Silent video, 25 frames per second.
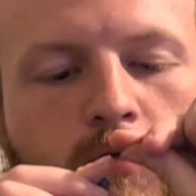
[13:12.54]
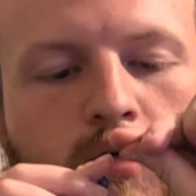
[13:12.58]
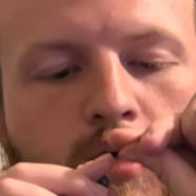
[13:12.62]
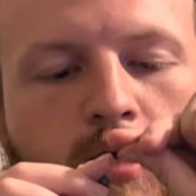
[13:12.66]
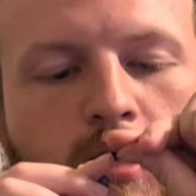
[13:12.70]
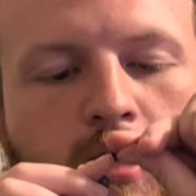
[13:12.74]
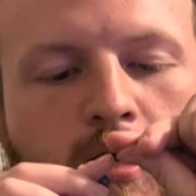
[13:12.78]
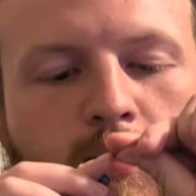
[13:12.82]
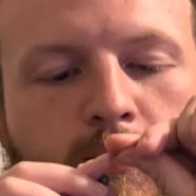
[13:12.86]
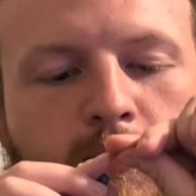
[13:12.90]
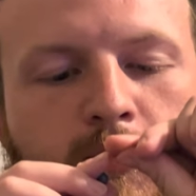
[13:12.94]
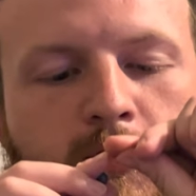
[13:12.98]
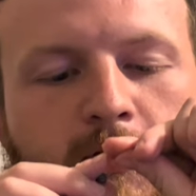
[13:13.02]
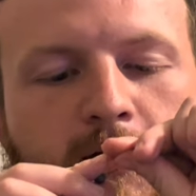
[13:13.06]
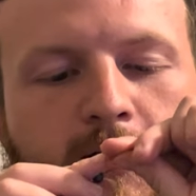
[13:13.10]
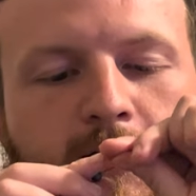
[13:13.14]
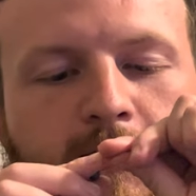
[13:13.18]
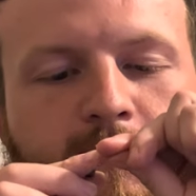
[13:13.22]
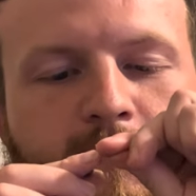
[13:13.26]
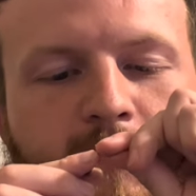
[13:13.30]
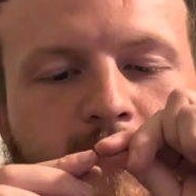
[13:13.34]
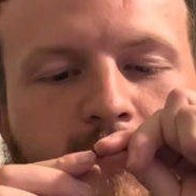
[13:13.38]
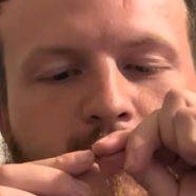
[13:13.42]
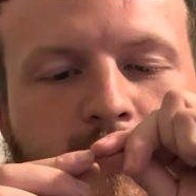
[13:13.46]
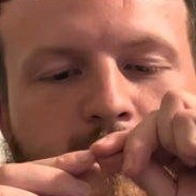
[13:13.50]
I'm a
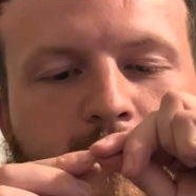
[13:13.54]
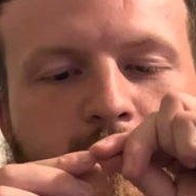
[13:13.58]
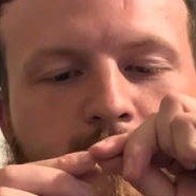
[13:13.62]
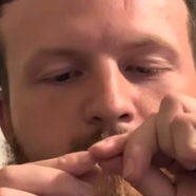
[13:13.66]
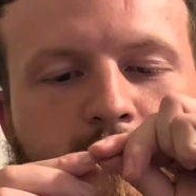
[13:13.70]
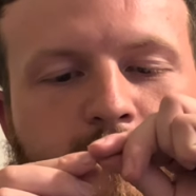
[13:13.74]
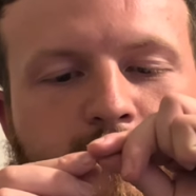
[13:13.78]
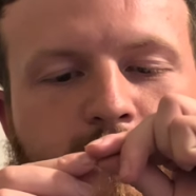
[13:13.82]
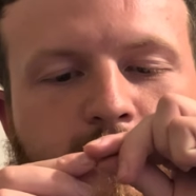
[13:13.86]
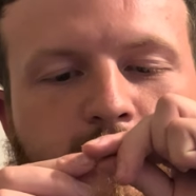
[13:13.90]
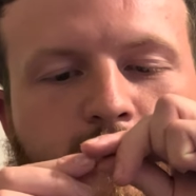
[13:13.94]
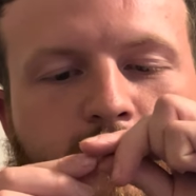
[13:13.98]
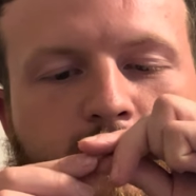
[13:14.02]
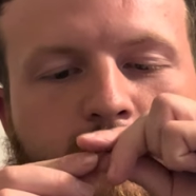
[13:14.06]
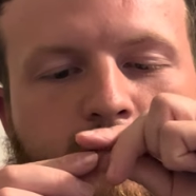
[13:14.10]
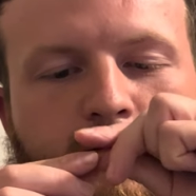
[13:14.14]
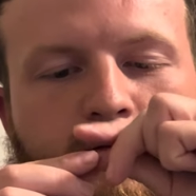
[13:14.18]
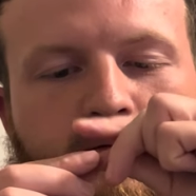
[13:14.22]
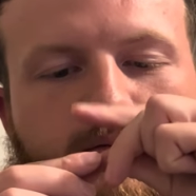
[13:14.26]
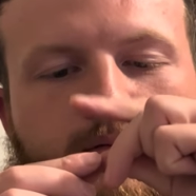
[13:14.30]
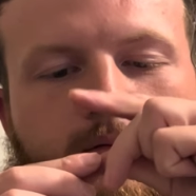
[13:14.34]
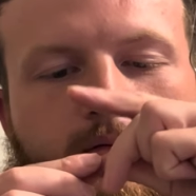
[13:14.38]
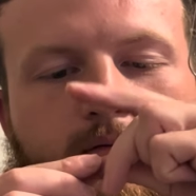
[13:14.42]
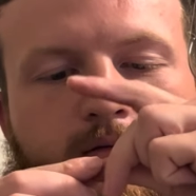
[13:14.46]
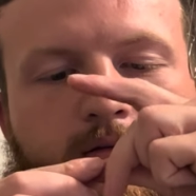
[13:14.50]
left-hander, so
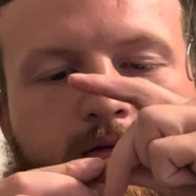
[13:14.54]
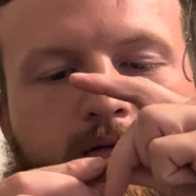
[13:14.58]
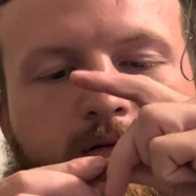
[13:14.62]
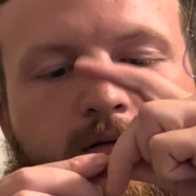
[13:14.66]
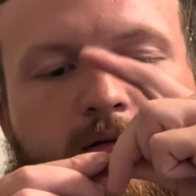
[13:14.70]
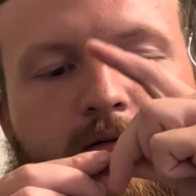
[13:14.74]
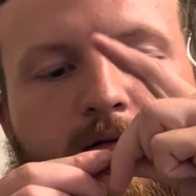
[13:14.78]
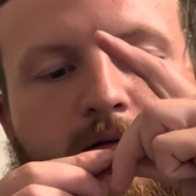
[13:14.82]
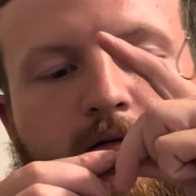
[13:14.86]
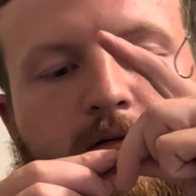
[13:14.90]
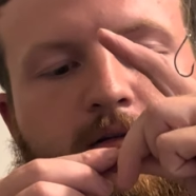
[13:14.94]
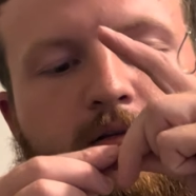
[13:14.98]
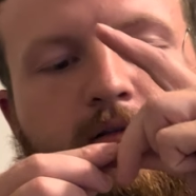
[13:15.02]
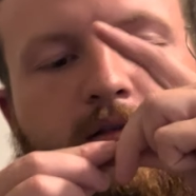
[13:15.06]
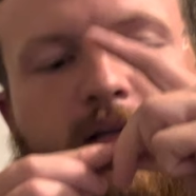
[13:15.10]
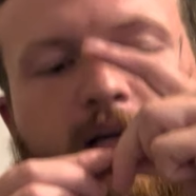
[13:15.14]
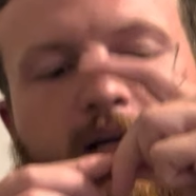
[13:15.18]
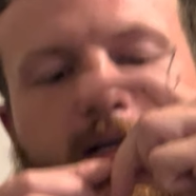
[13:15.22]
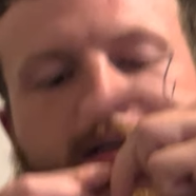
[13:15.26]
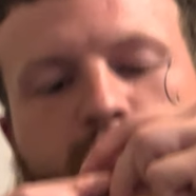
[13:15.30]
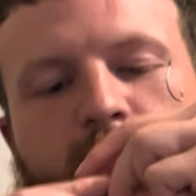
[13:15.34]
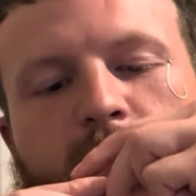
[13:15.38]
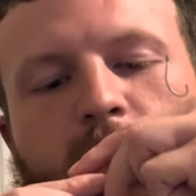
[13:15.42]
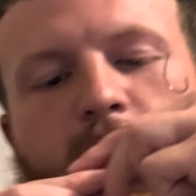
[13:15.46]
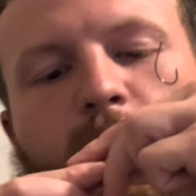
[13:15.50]

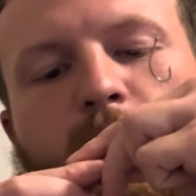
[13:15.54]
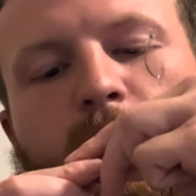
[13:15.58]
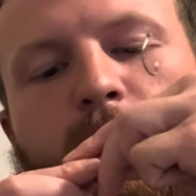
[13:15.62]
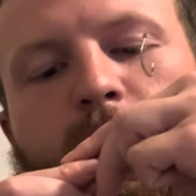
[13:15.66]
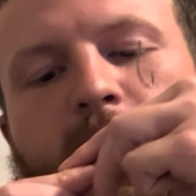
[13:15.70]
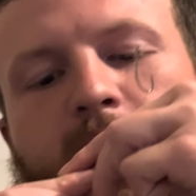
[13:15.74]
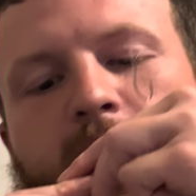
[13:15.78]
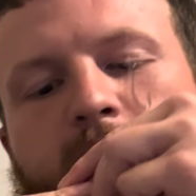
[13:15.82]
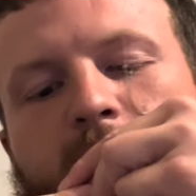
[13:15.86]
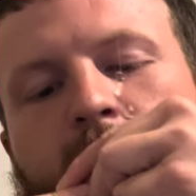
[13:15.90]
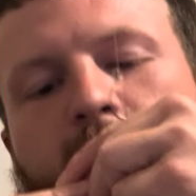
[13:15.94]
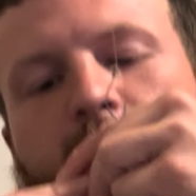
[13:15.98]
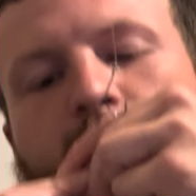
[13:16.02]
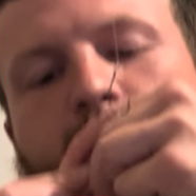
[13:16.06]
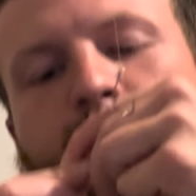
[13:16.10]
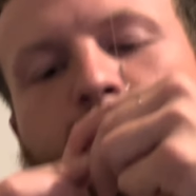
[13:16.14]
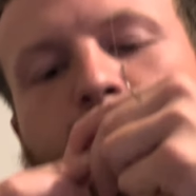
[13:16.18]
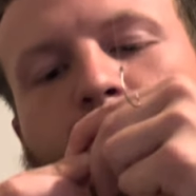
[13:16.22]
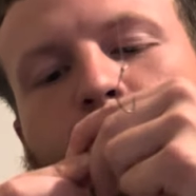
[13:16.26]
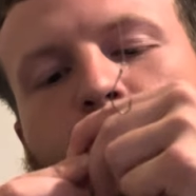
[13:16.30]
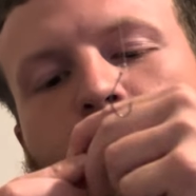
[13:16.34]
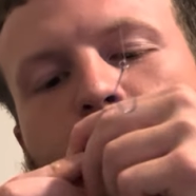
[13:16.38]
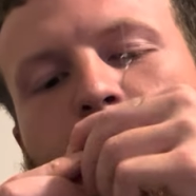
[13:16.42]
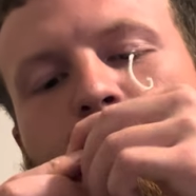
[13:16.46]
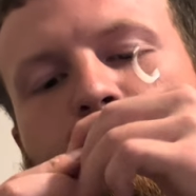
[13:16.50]
things are a little bit
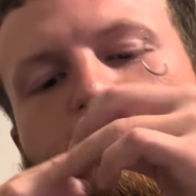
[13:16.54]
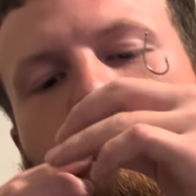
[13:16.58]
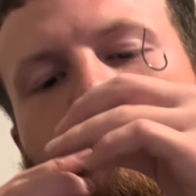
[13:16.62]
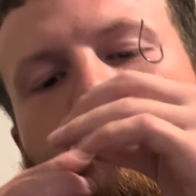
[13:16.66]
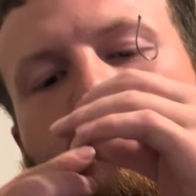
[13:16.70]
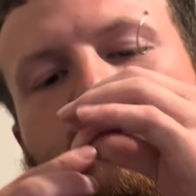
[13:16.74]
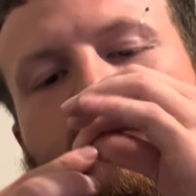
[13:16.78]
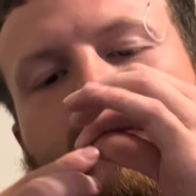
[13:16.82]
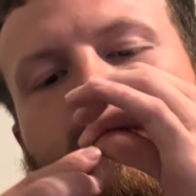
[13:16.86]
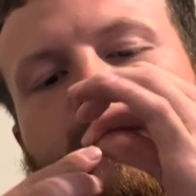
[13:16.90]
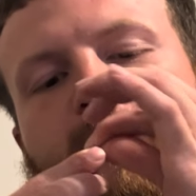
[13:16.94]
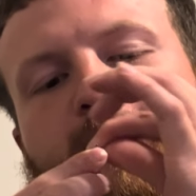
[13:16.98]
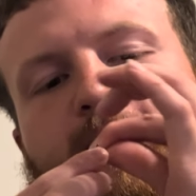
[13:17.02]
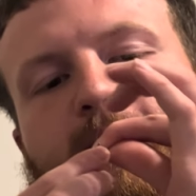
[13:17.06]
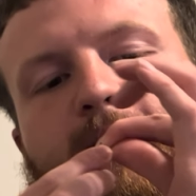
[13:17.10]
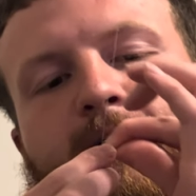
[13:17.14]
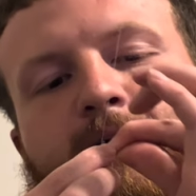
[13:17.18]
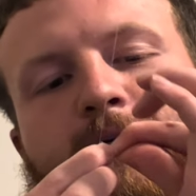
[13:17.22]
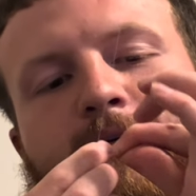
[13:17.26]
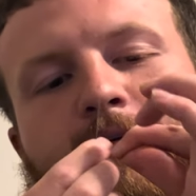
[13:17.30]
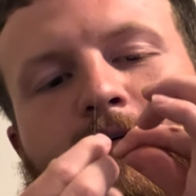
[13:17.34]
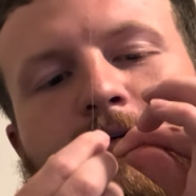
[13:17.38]
difficult for me now.